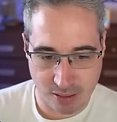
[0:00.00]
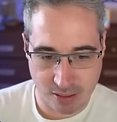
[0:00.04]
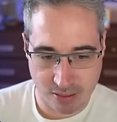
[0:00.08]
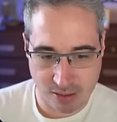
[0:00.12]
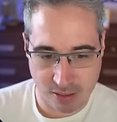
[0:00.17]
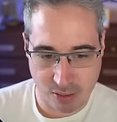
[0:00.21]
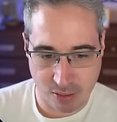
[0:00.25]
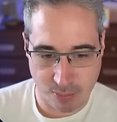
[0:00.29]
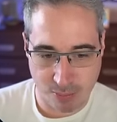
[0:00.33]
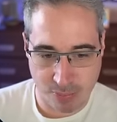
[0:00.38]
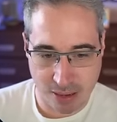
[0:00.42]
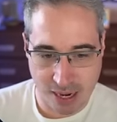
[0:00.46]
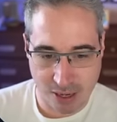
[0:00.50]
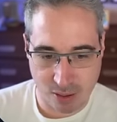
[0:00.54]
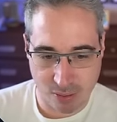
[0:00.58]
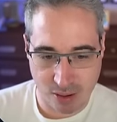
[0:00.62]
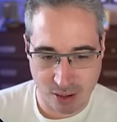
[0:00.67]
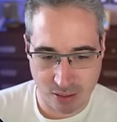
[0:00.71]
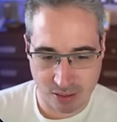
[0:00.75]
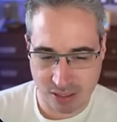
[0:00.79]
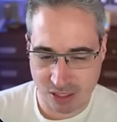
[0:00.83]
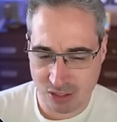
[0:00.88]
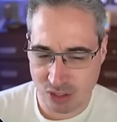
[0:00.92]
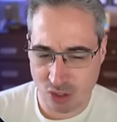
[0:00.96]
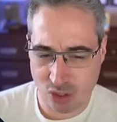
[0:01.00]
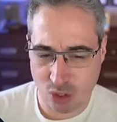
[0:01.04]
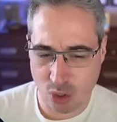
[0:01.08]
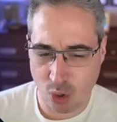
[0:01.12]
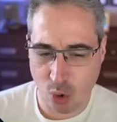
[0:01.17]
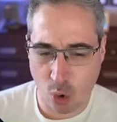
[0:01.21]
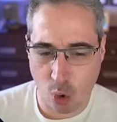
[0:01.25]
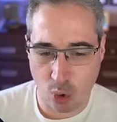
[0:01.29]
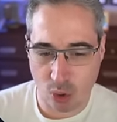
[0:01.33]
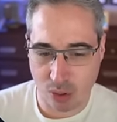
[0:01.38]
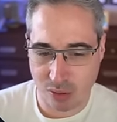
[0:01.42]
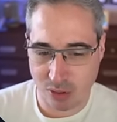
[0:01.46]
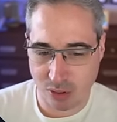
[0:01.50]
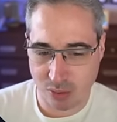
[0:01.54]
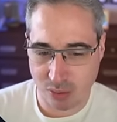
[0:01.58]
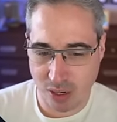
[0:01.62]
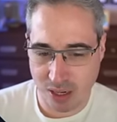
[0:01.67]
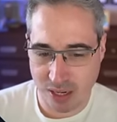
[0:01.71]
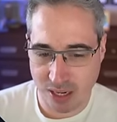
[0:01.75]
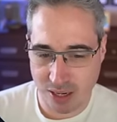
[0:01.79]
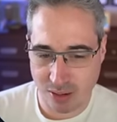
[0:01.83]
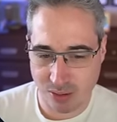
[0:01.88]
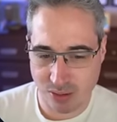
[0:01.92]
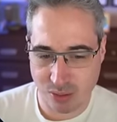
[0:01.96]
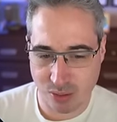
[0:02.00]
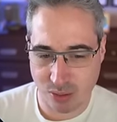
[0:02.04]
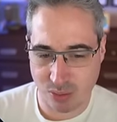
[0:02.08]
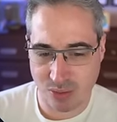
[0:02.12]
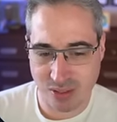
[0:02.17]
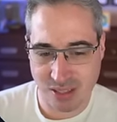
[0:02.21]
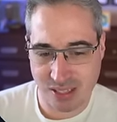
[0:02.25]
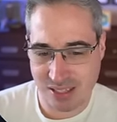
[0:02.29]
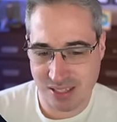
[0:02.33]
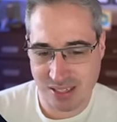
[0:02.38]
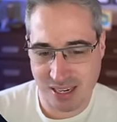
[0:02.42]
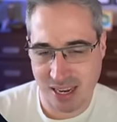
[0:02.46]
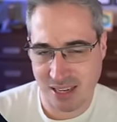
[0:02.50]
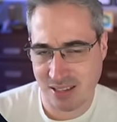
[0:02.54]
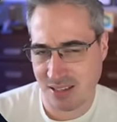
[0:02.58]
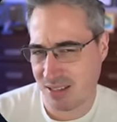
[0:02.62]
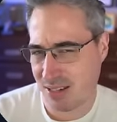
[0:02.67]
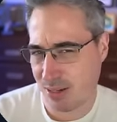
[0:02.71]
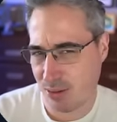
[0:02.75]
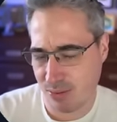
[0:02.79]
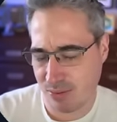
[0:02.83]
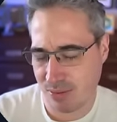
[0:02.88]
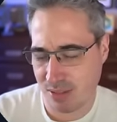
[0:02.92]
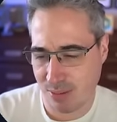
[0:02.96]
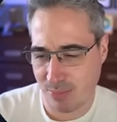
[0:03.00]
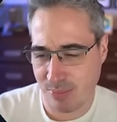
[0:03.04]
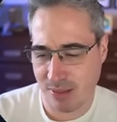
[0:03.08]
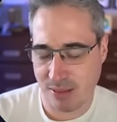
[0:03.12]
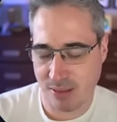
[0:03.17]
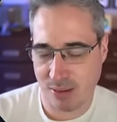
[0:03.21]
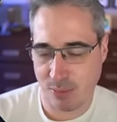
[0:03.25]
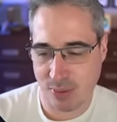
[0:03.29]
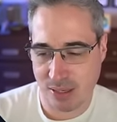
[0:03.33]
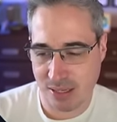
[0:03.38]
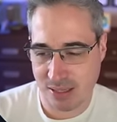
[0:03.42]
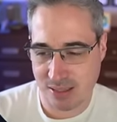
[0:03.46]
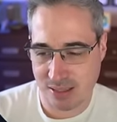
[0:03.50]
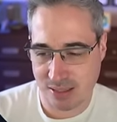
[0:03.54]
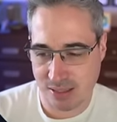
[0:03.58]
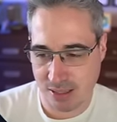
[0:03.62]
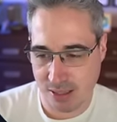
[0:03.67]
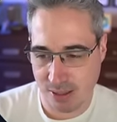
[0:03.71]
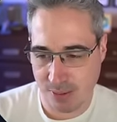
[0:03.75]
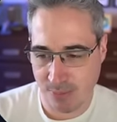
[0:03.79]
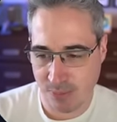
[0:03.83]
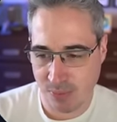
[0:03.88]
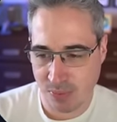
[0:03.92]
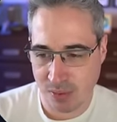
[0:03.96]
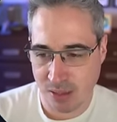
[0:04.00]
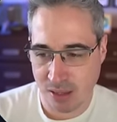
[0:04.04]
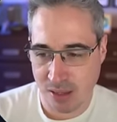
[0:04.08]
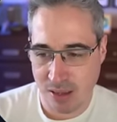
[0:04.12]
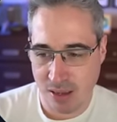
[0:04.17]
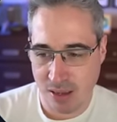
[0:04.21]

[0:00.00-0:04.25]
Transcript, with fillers: So background, let's just do coral right now so it really stands out, something that we can see.